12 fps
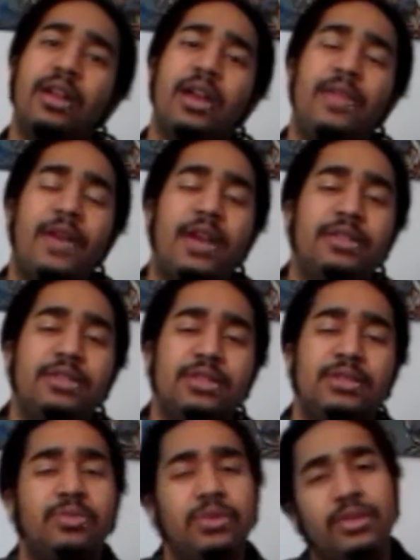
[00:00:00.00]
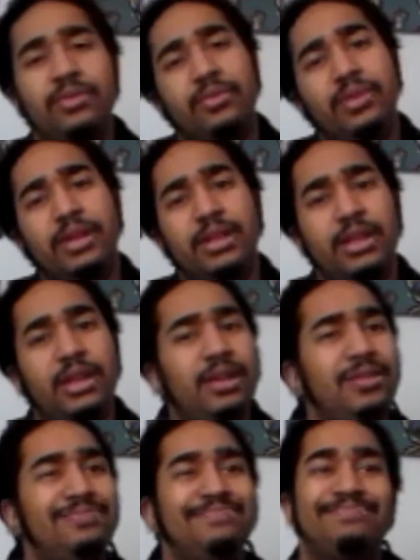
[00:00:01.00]
And that just wouldn't
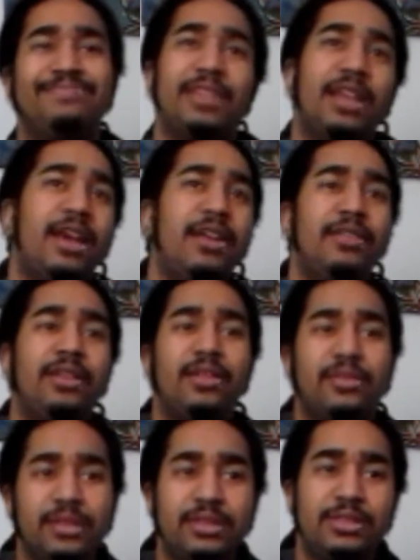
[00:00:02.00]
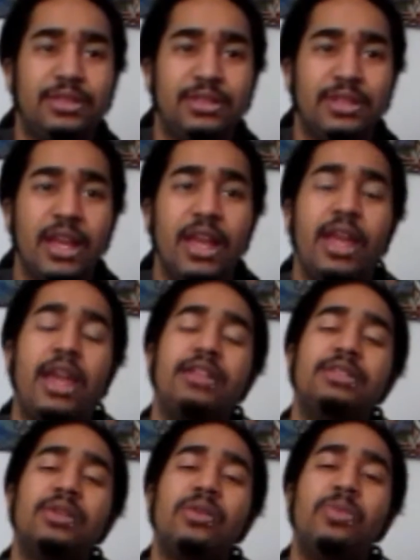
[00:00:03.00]
really, I don't know,
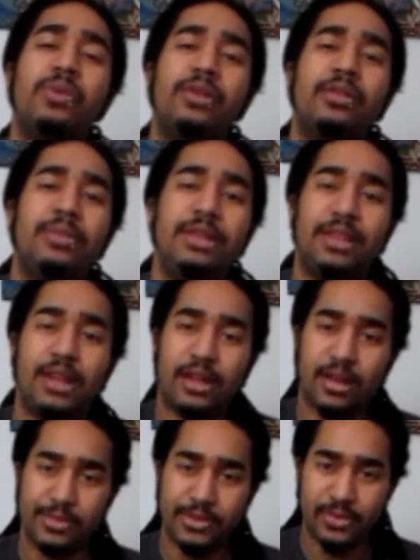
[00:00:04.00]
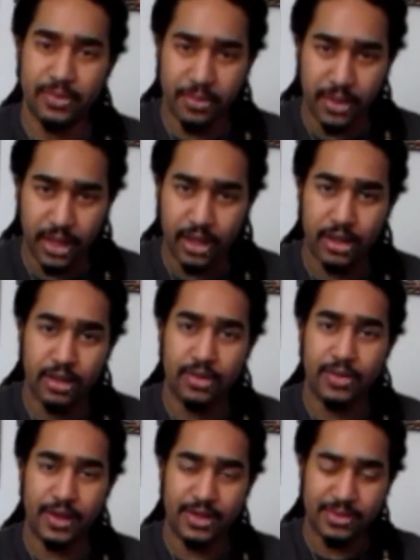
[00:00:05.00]
it's so important to me that it comes from me,
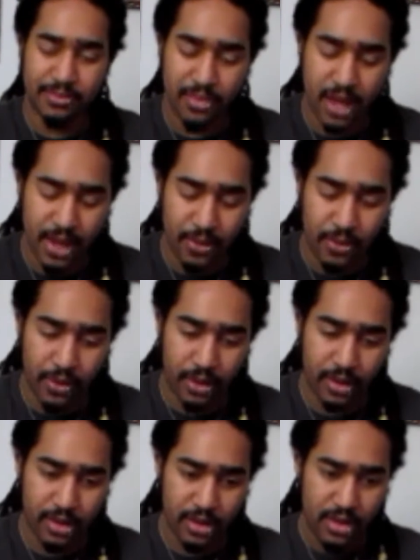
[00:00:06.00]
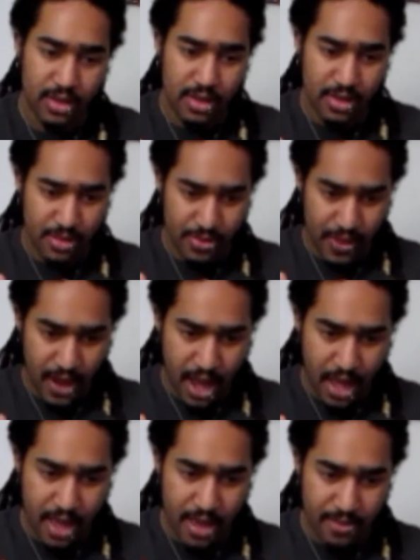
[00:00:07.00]
that it's my work. That
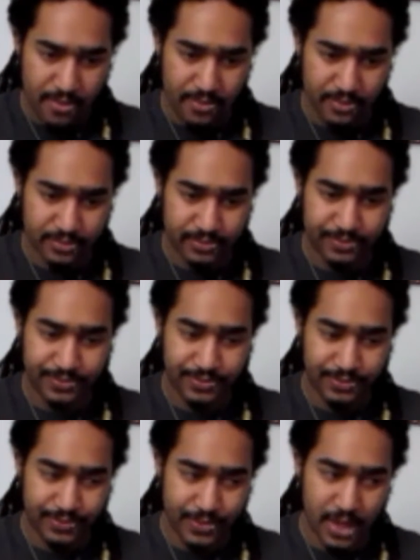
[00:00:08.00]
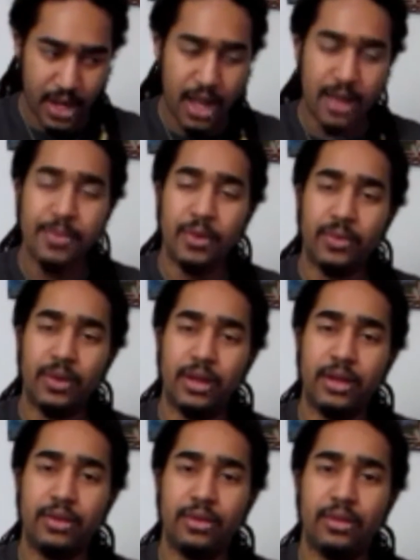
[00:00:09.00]
I'm the
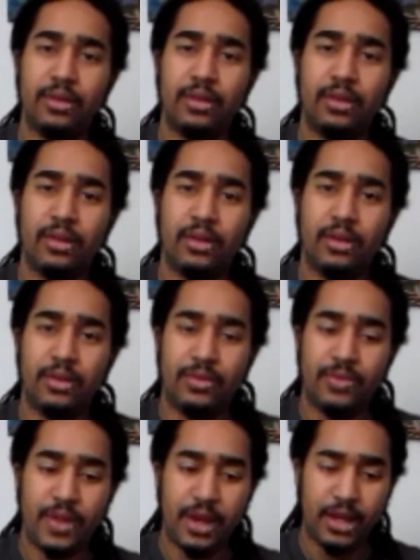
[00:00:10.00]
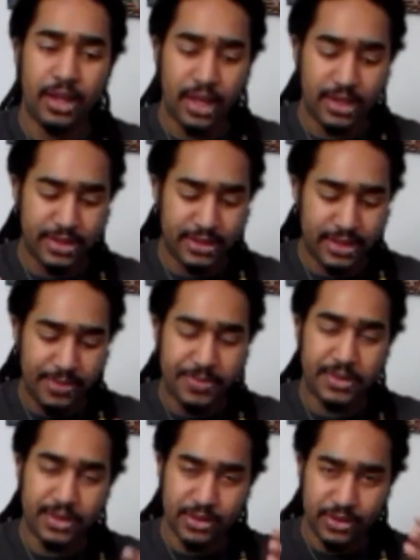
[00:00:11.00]
one that it
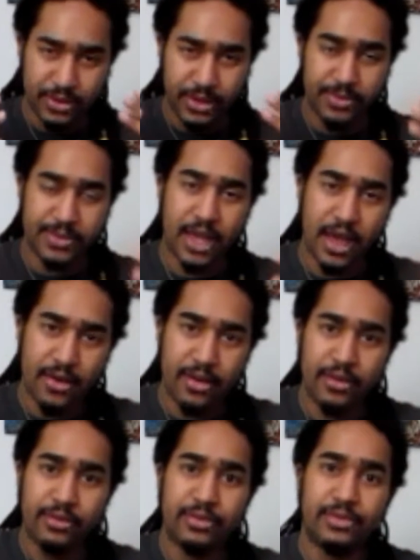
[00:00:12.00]
seeps and dreams out of.